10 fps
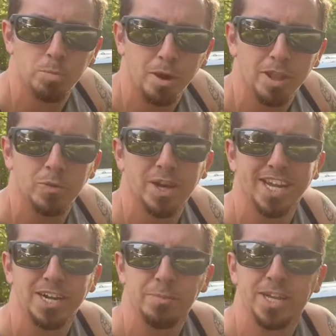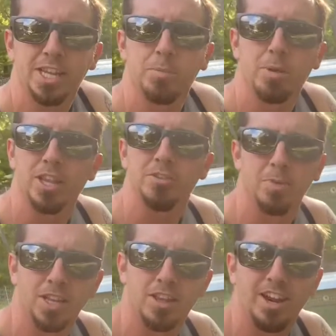Probably when I get them in, they'll probably
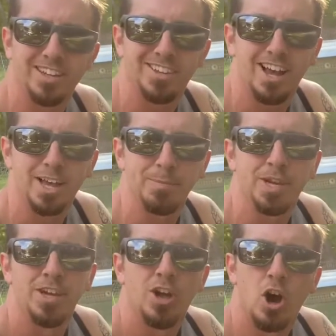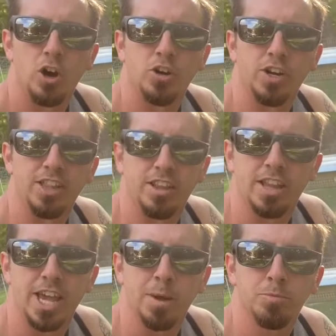spend a lot of time underneath the
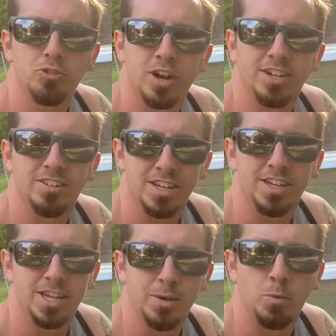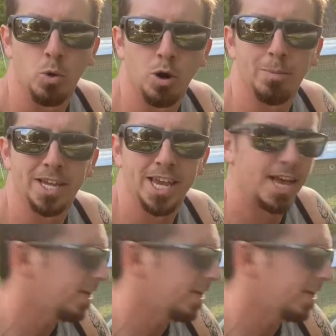lamp trying to get warm again.